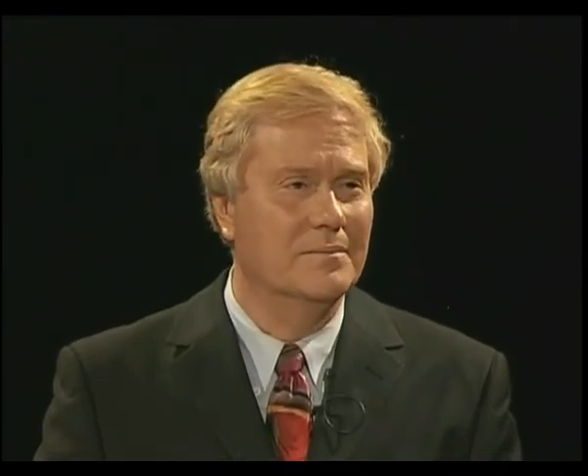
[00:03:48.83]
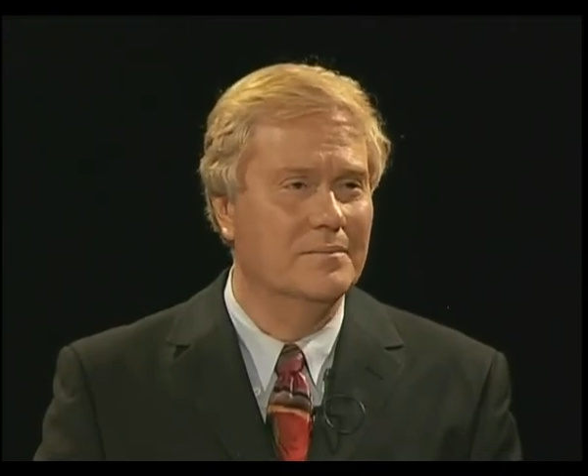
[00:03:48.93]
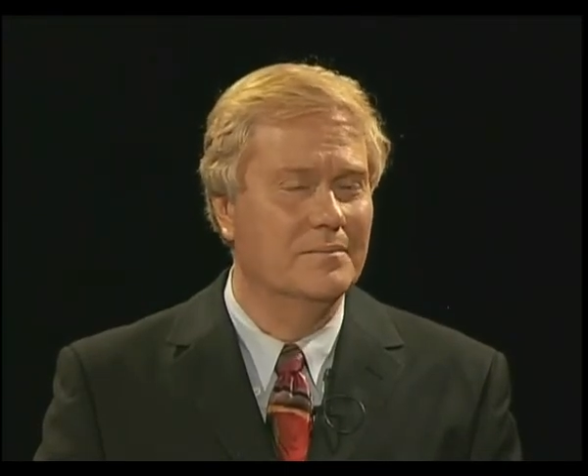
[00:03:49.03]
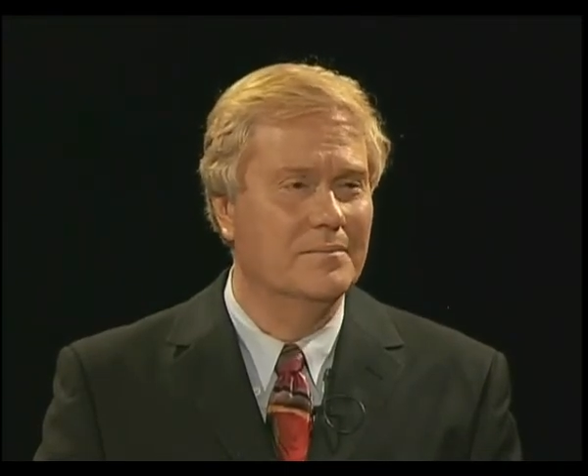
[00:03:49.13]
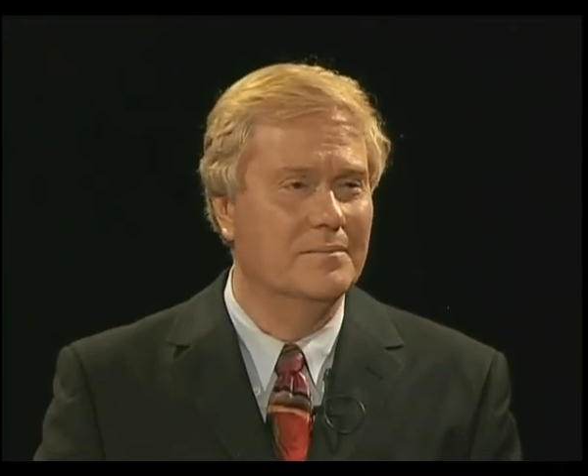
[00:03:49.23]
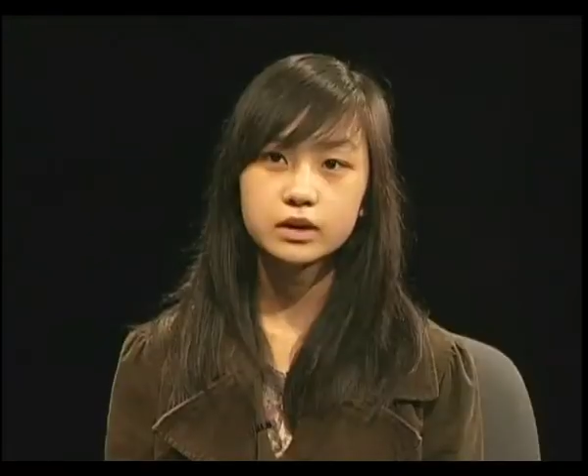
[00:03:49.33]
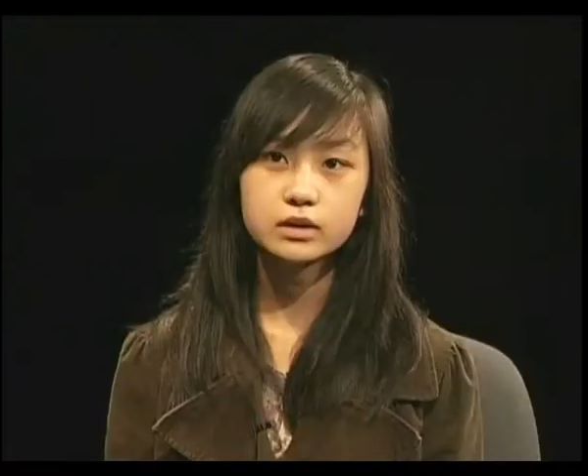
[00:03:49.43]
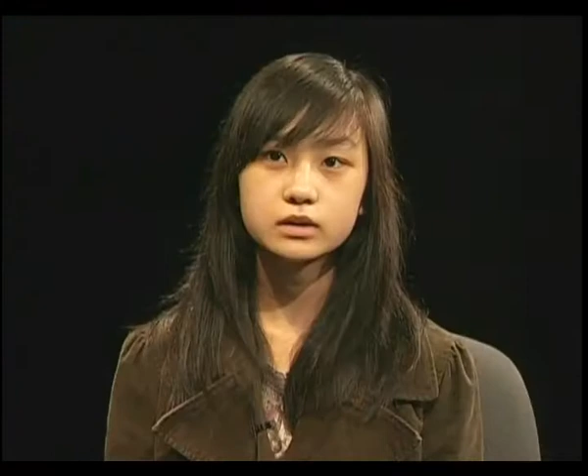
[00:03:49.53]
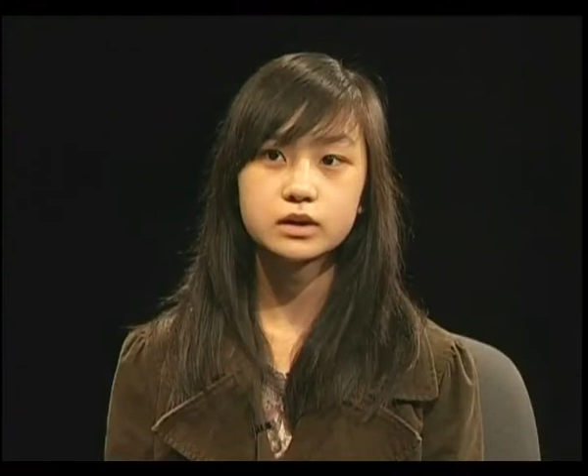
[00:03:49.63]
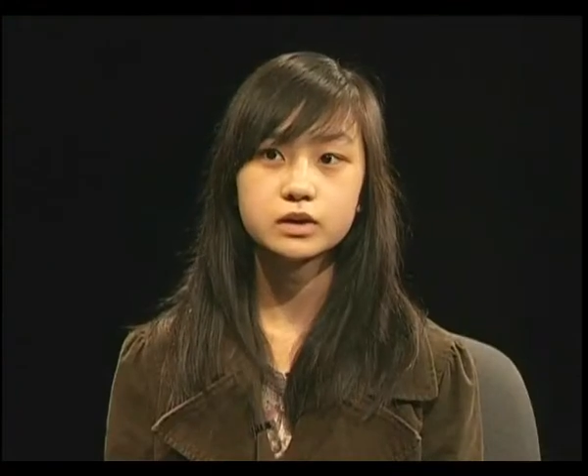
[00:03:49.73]
I don't think
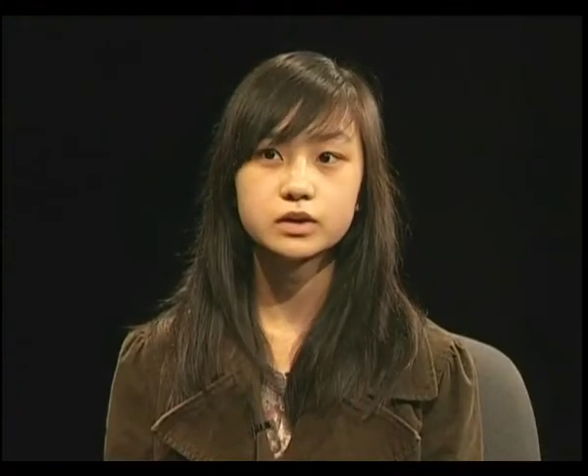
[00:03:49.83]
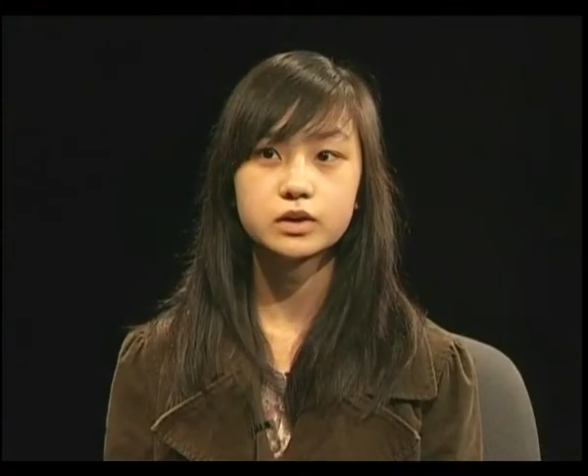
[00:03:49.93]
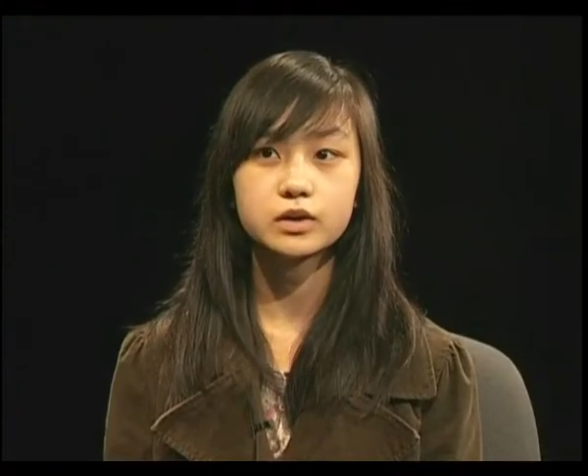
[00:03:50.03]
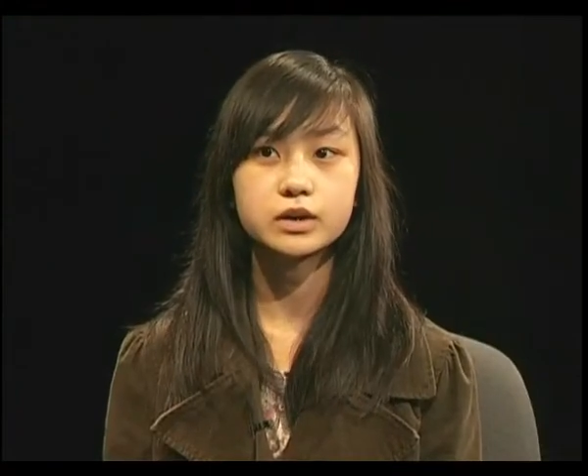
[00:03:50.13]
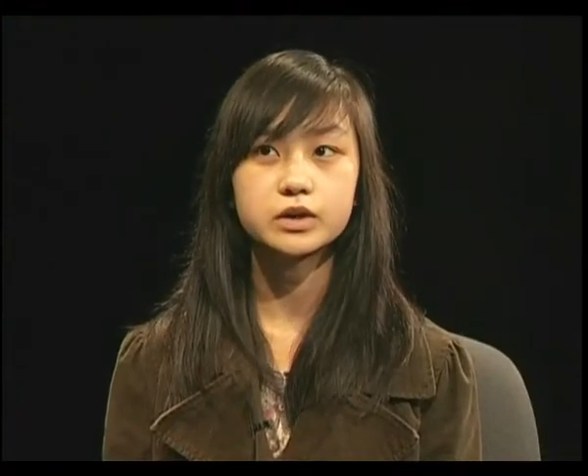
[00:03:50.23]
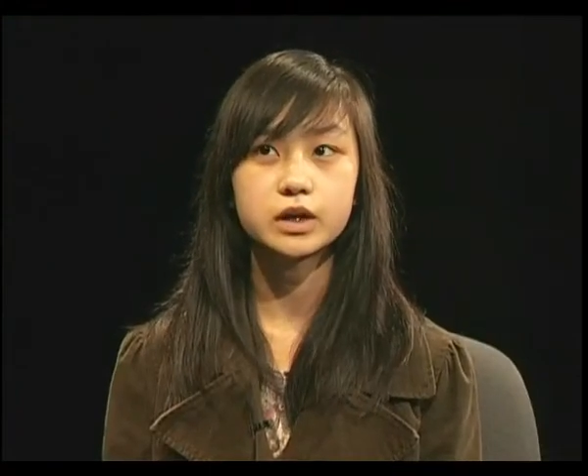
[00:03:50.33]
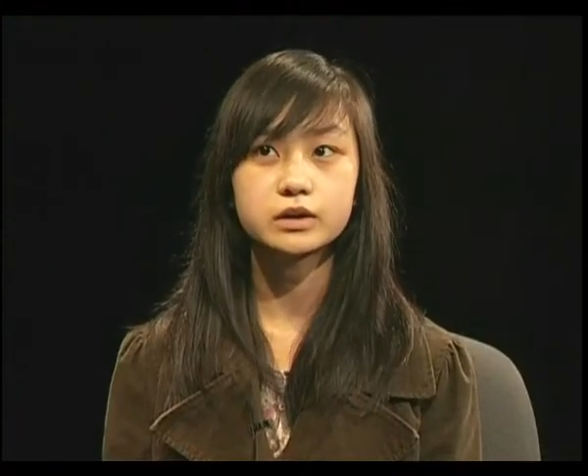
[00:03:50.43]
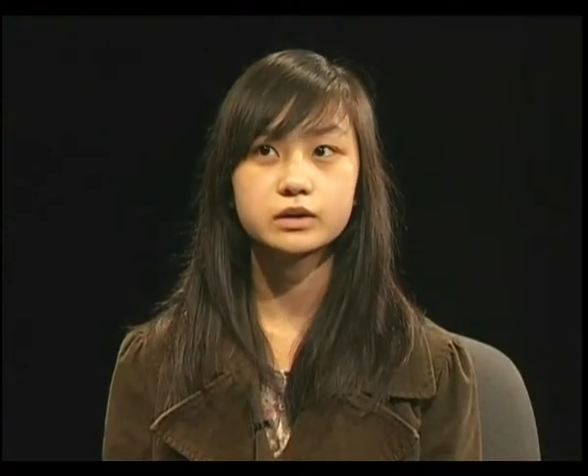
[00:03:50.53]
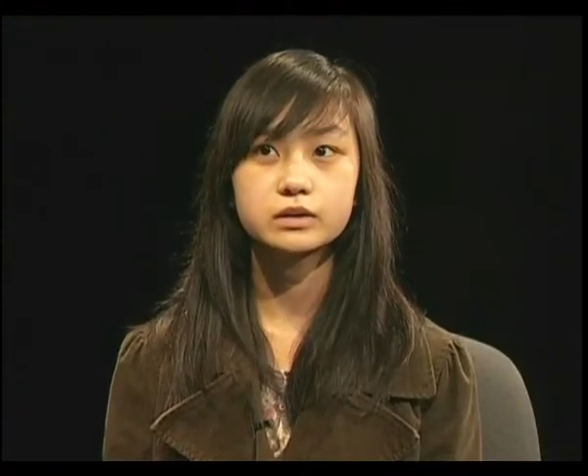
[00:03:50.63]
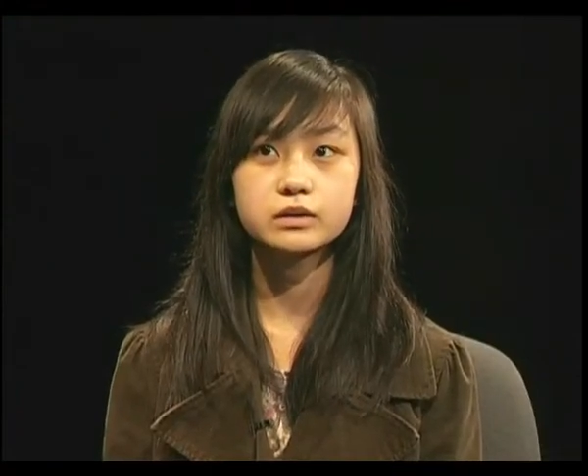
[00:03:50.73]
it's necessarily
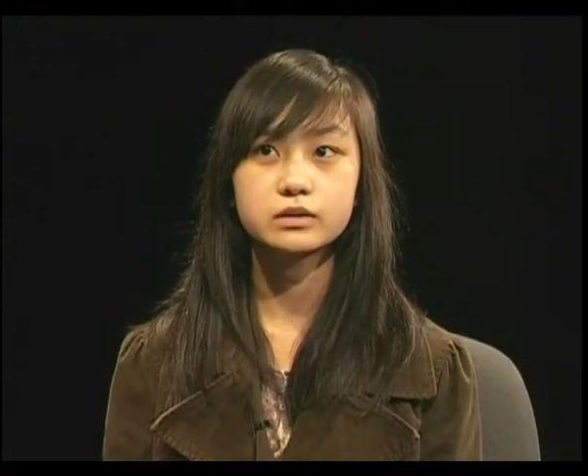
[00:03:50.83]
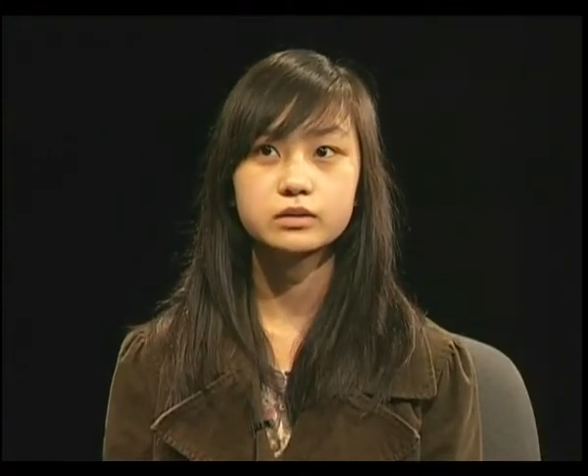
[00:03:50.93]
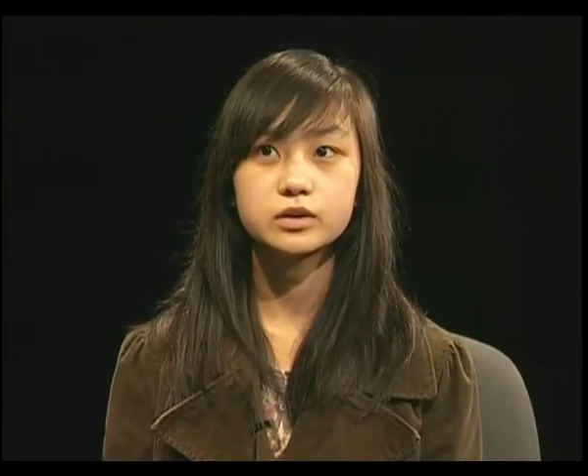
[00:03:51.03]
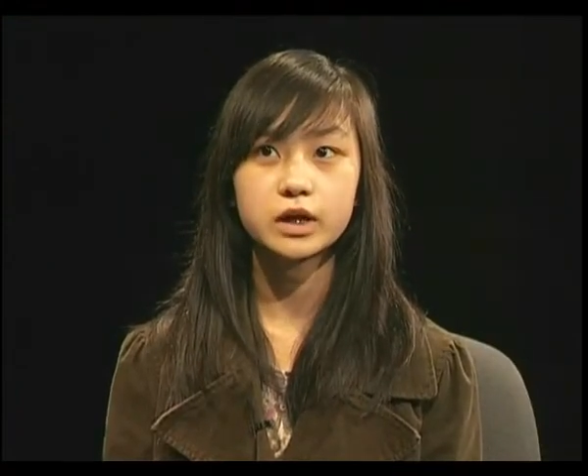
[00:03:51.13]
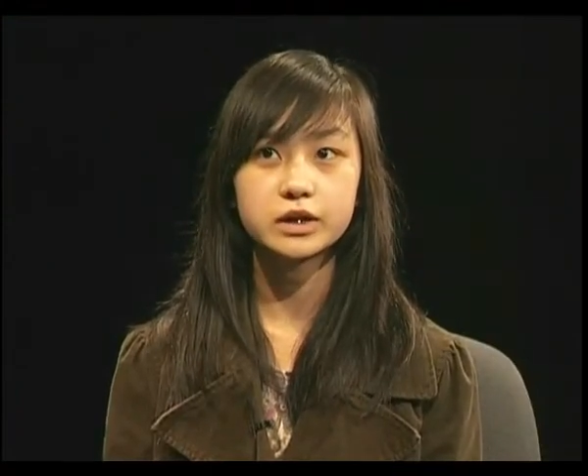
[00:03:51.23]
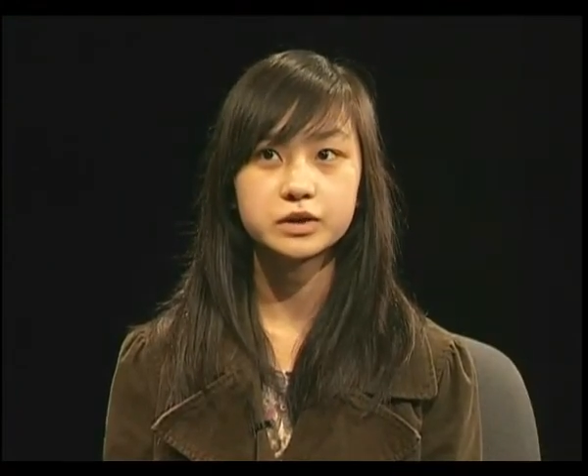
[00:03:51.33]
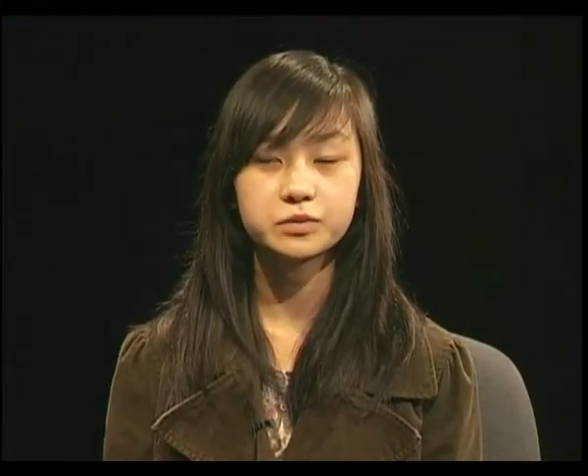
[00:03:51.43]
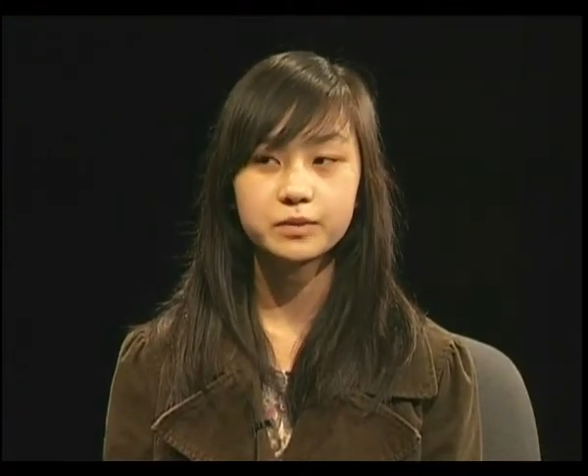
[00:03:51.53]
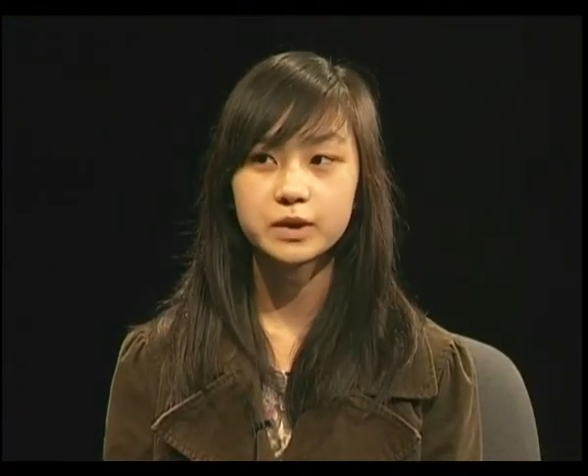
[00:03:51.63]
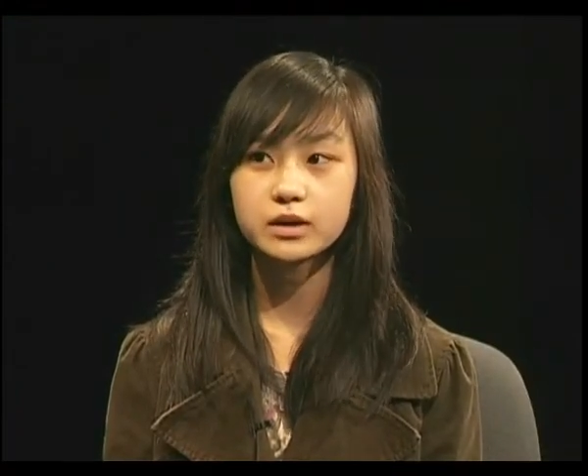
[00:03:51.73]
just Chinese
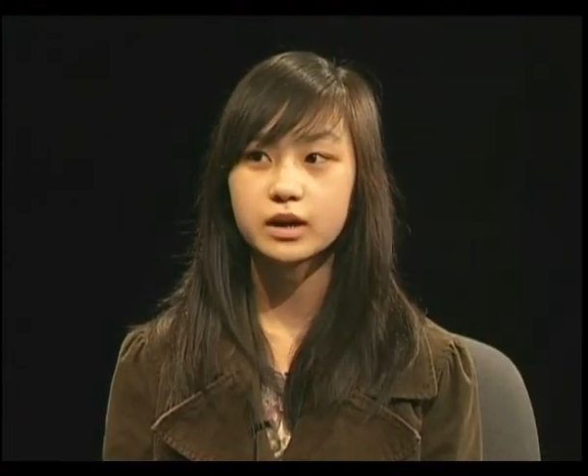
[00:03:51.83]
women.